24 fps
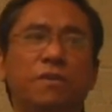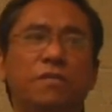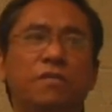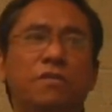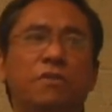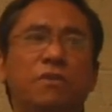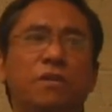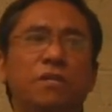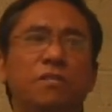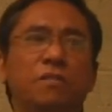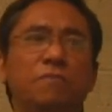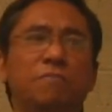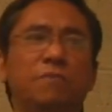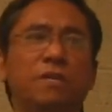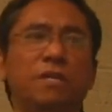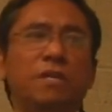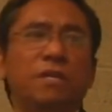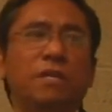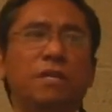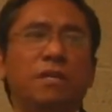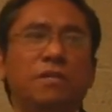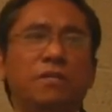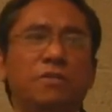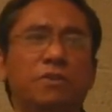it's going to
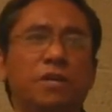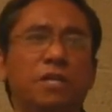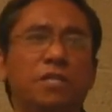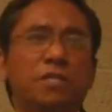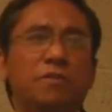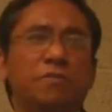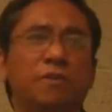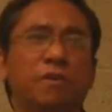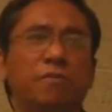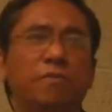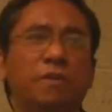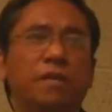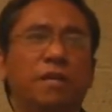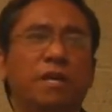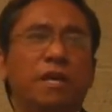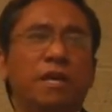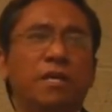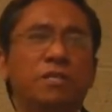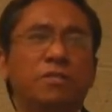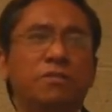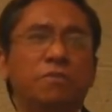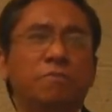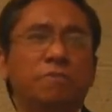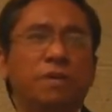be transformed, it
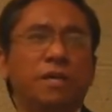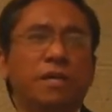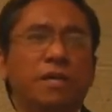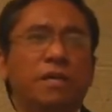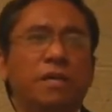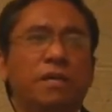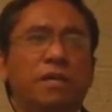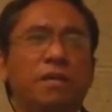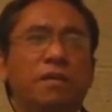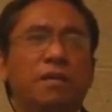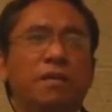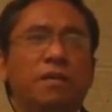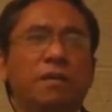has to be